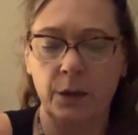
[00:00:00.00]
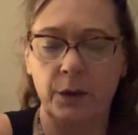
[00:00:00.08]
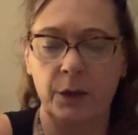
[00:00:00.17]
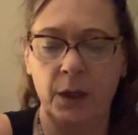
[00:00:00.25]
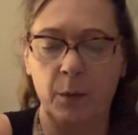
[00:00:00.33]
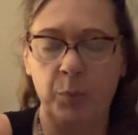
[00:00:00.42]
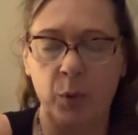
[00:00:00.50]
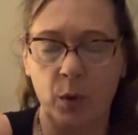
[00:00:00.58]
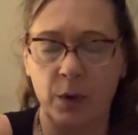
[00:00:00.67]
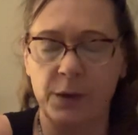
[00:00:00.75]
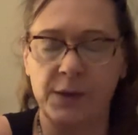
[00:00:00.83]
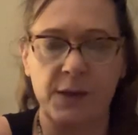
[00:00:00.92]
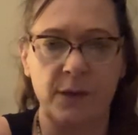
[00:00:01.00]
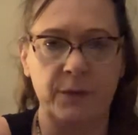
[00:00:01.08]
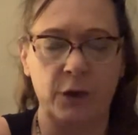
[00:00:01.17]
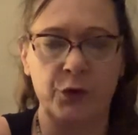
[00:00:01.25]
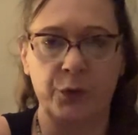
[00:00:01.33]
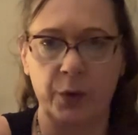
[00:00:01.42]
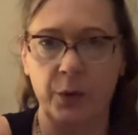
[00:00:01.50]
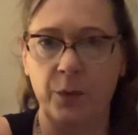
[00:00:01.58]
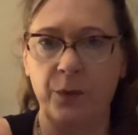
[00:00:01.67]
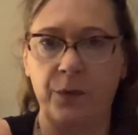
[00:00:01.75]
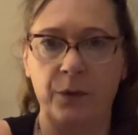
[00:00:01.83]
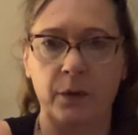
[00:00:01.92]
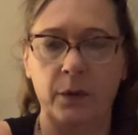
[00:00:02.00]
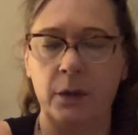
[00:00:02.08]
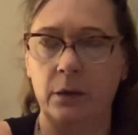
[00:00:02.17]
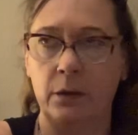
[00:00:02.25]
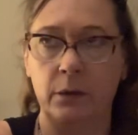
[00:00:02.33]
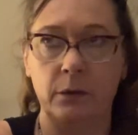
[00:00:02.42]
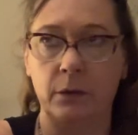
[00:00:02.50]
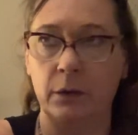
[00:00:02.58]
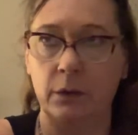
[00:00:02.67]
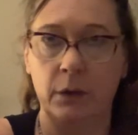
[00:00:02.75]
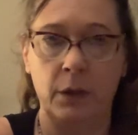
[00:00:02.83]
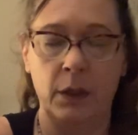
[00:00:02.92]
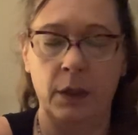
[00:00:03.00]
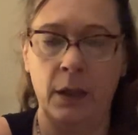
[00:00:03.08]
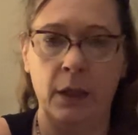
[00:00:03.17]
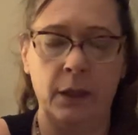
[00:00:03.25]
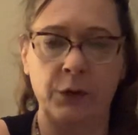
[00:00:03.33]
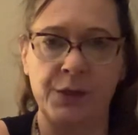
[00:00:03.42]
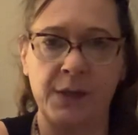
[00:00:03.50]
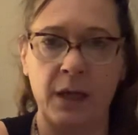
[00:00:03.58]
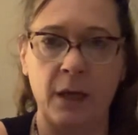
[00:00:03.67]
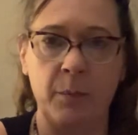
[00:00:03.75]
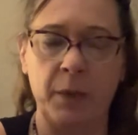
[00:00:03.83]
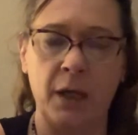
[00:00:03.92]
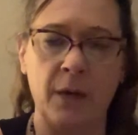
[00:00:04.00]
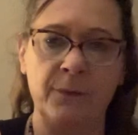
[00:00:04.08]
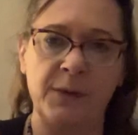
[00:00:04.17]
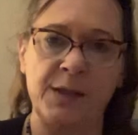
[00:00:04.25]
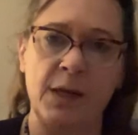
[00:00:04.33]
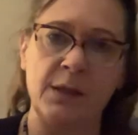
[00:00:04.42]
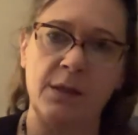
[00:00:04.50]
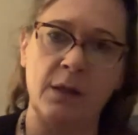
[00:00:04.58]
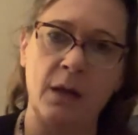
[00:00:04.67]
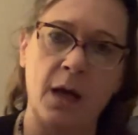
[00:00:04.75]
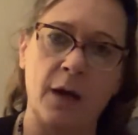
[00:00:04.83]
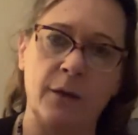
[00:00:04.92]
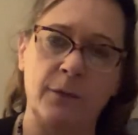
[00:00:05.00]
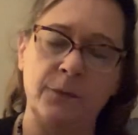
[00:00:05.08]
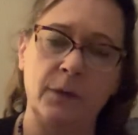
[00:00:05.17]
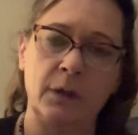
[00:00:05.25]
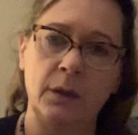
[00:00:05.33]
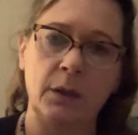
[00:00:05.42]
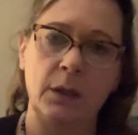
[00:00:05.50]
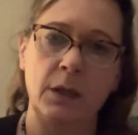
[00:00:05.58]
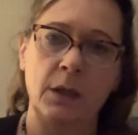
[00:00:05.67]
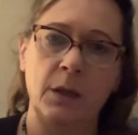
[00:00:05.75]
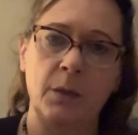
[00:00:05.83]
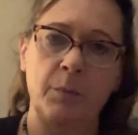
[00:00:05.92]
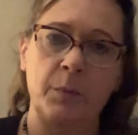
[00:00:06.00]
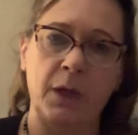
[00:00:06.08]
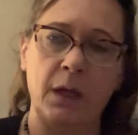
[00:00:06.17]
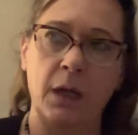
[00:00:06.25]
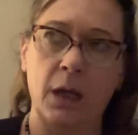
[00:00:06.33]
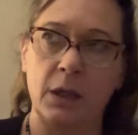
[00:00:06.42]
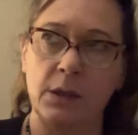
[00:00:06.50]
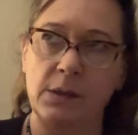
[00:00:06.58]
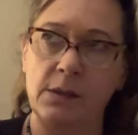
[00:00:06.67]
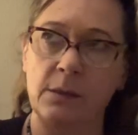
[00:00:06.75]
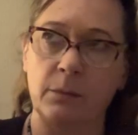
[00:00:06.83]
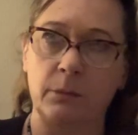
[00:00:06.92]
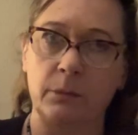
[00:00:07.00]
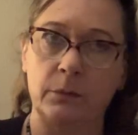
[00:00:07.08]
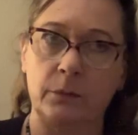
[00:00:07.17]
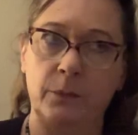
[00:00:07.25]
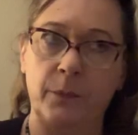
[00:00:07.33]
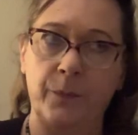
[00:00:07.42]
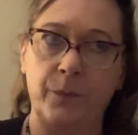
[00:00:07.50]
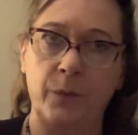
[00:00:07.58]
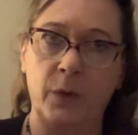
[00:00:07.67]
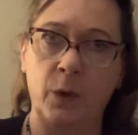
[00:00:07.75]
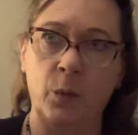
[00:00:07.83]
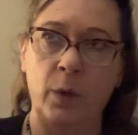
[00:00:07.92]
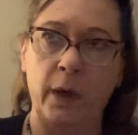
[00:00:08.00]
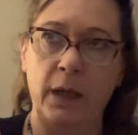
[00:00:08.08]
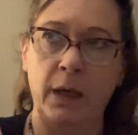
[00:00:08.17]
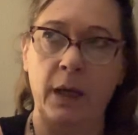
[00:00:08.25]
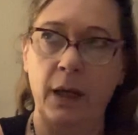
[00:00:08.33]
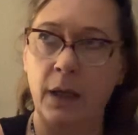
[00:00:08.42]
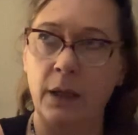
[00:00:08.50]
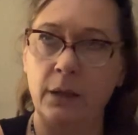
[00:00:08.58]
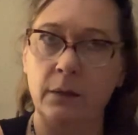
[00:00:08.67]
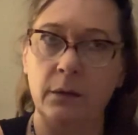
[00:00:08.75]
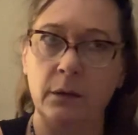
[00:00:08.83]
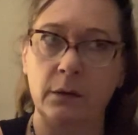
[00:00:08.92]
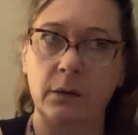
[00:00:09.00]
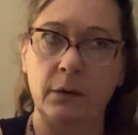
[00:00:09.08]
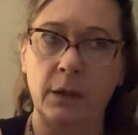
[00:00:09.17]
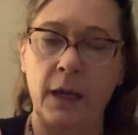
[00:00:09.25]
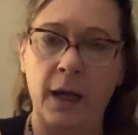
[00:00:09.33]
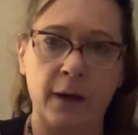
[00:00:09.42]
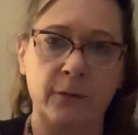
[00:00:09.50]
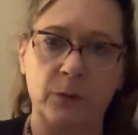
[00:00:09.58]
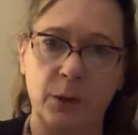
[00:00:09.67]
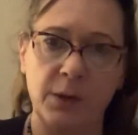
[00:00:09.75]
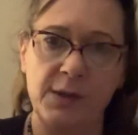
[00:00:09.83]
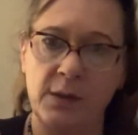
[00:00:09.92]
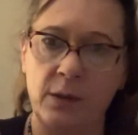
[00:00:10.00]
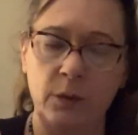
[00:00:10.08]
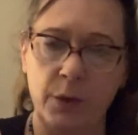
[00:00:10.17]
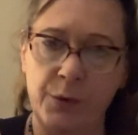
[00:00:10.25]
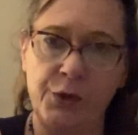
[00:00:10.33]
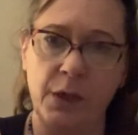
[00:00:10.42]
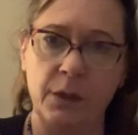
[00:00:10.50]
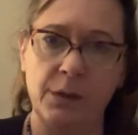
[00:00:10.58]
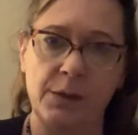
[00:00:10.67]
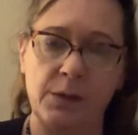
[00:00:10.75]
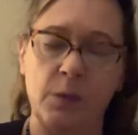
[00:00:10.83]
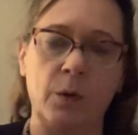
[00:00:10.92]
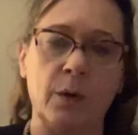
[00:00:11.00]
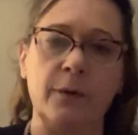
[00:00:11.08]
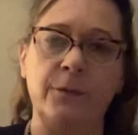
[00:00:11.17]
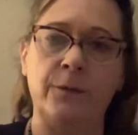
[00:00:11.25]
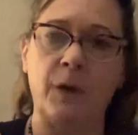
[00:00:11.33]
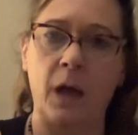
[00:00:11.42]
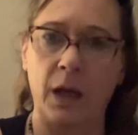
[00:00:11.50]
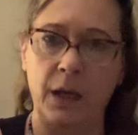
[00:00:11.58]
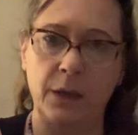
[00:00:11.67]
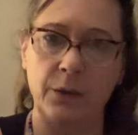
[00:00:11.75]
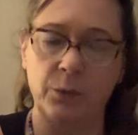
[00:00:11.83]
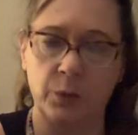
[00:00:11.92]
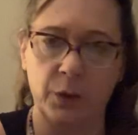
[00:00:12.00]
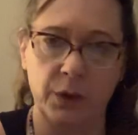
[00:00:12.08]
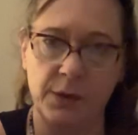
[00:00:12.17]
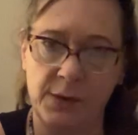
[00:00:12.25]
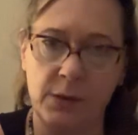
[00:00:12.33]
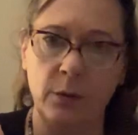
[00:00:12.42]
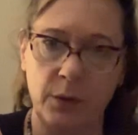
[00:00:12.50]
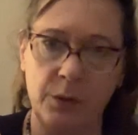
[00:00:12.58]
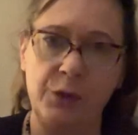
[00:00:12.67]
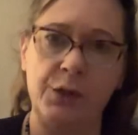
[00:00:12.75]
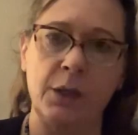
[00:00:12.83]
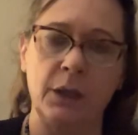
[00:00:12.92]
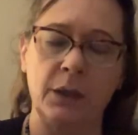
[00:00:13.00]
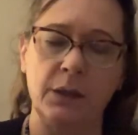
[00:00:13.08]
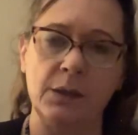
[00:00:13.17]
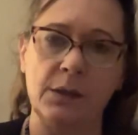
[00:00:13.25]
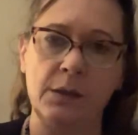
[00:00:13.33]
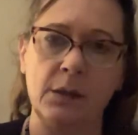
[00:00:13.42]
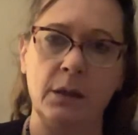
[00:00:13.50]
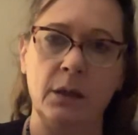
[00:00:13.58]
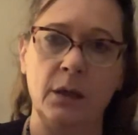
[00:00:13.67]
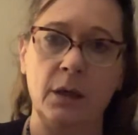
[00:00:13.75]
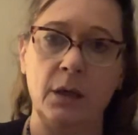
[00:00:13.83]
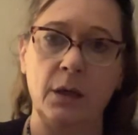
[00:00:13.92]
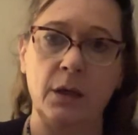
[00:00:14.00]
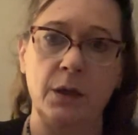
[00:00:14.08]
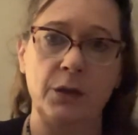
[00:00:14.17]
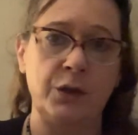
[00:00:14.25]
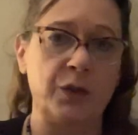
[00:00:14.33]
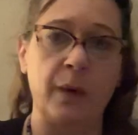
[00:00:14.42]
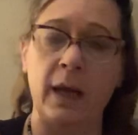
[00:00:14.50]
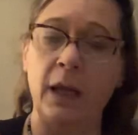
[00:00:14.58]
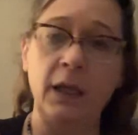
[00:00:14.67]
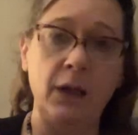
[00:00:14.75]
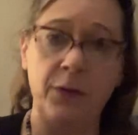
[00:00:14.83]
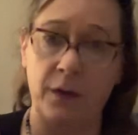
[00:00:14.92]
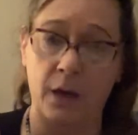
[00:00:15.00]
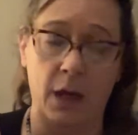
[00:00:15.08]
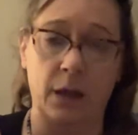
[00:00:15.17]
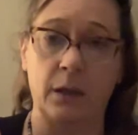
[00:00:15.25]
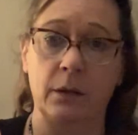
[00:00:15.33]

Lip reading: the importance of the truth, it just can't be emphasized enough, because we can't have real solutions or find real solutions to anything